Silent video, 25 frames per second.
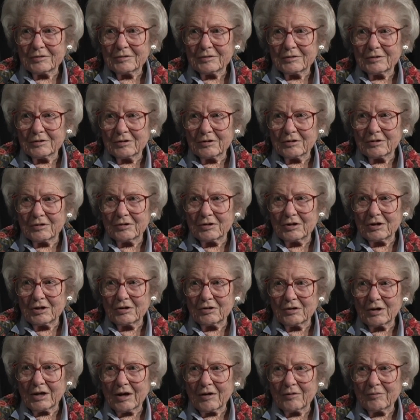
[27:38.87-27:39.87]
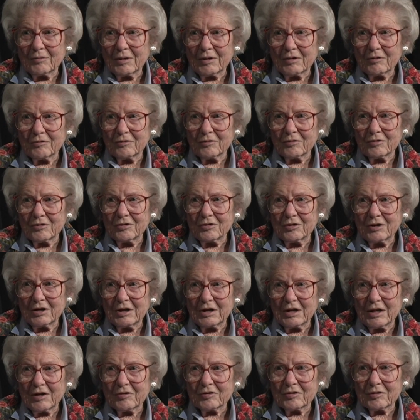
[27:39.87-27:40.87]
You need to
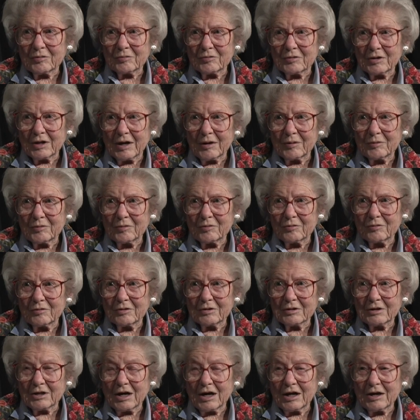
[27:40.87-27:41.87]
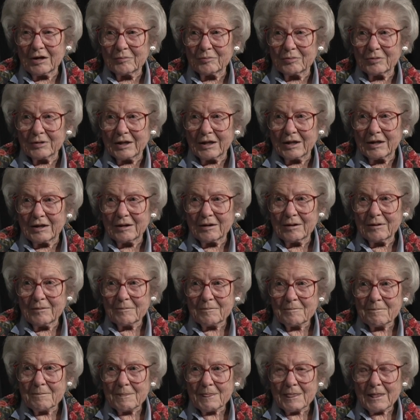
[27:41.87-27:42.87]
have some time to contemplate.
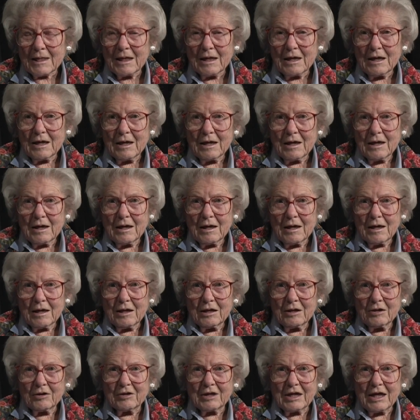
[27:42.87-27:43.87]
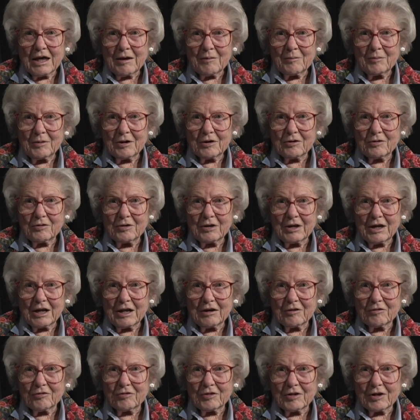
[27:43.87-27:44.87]
You can't be a
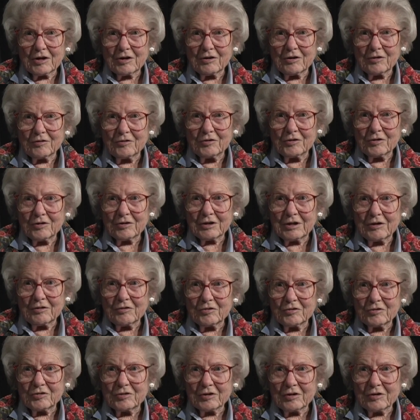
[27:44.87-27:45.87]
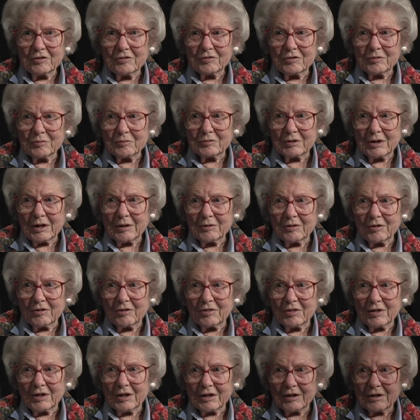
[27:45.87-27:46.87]
creative thinker if you don't give yourself some time to
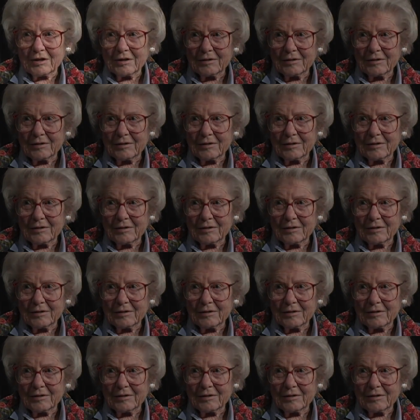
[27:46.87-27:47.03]
think.